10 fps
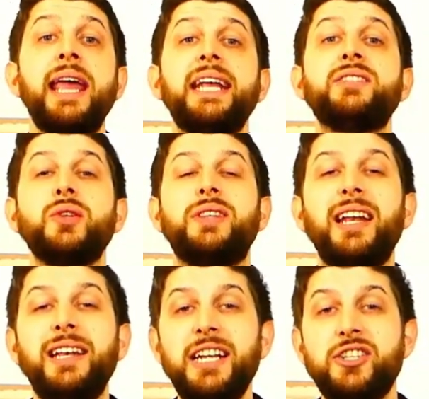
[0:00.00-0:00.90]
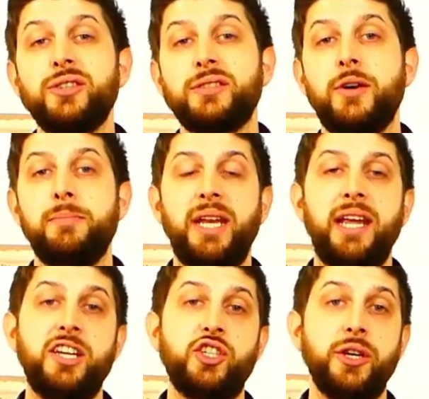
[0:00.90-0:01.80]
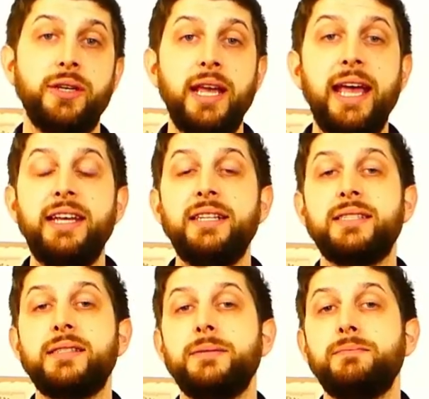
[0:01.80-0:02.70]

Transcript: it's a delicious combination and it